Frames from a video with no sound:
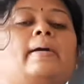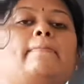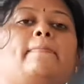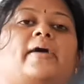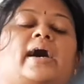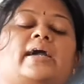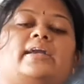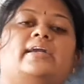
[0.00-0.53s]

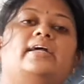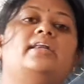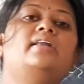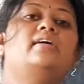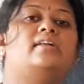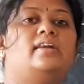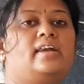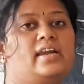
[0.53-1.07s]

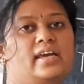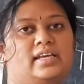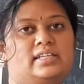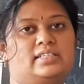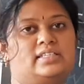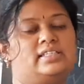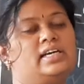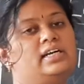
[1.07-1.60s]
parallel
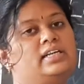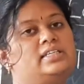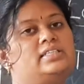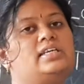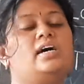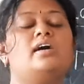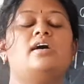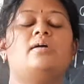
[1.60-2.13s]
lines. That is
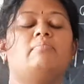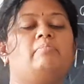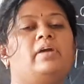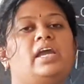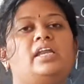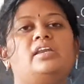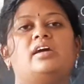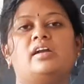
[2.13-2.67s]
the
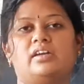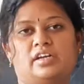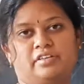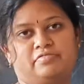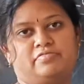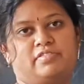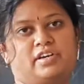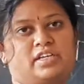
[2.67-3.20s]
main
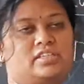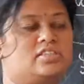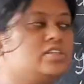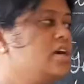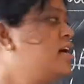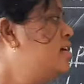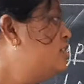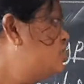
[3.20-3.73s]
difference.
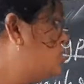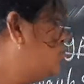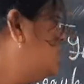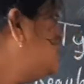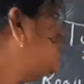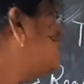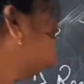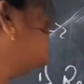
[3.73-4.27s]
So this is